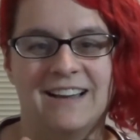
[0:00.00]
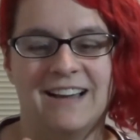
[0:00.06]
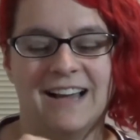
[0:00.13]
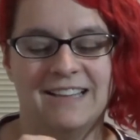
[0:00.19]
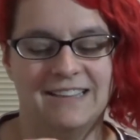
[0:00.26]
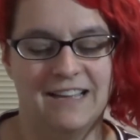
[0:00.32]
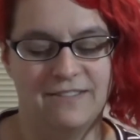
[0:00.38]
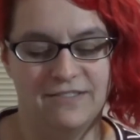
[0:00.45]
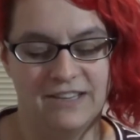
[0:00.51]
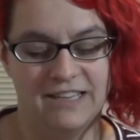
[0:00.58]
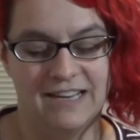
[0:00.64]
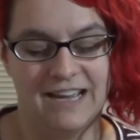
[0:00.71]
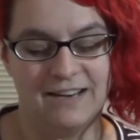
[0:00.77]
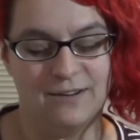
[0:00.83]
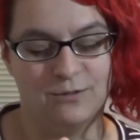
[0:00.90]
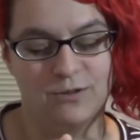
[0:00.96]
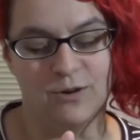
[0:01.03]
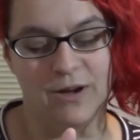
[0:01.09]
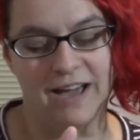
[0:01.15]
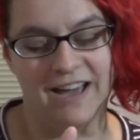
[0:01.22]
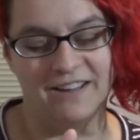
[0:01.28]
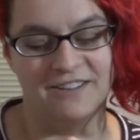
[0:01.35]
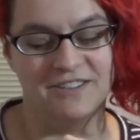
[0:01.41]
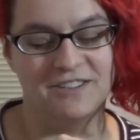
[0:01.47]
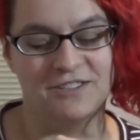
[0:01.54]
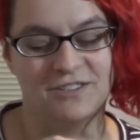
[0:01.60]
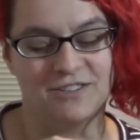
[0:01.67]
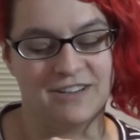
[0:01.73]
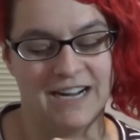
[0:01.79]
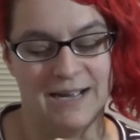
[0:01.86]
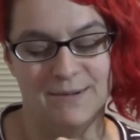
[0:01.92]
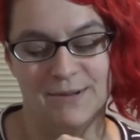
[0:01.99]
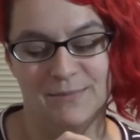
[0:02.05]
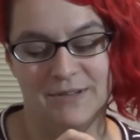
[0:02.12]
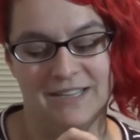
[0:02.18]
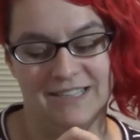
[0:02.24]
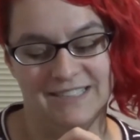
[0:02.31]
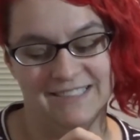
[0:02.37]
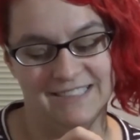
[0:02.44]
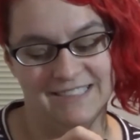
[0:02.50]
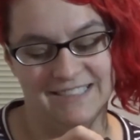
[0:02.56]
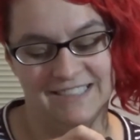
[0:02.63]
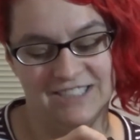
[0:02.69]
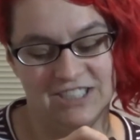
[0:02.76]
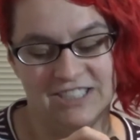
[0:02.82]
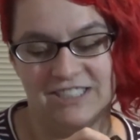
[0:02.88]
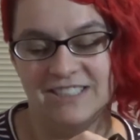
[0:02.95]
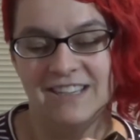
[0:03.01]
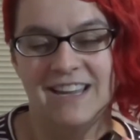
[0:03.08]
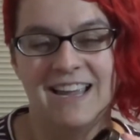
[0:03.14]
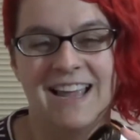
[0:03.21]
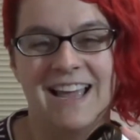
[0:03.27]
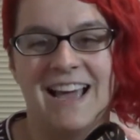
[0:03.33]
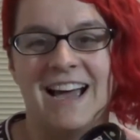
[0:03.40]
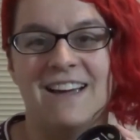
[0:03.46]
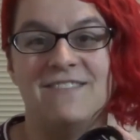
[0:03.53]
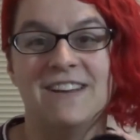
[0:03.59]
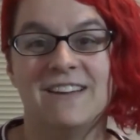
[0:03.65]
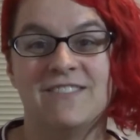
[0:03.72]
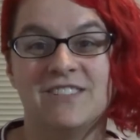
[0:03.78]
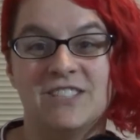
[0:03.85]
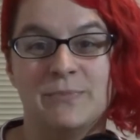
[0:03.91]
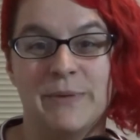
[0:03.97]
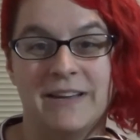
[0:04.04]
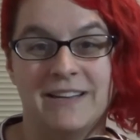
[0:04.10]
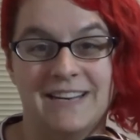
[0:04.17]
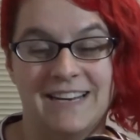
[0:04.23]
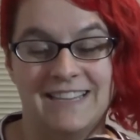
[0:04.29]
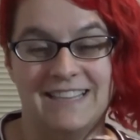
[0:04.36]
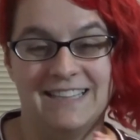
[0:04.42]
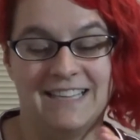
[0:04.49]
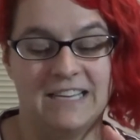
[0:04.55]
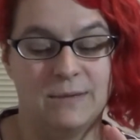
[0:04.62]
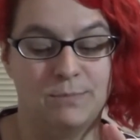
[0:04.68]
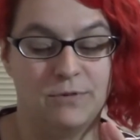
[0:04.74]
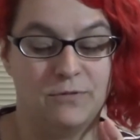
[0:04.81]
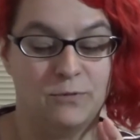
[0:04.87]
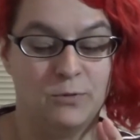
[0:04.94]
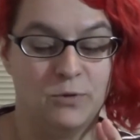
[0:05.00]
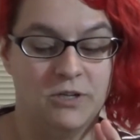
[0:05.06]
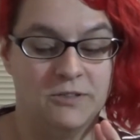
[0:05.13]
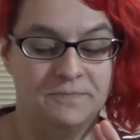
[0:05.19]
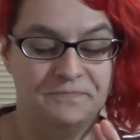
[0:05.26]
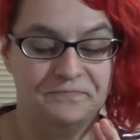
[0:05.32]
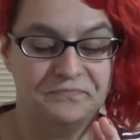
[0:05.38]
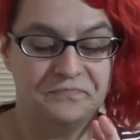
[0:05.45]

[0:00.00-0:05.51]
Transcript: I love it. I don't know how to describe it because it's just, I've never smelled anything like it before.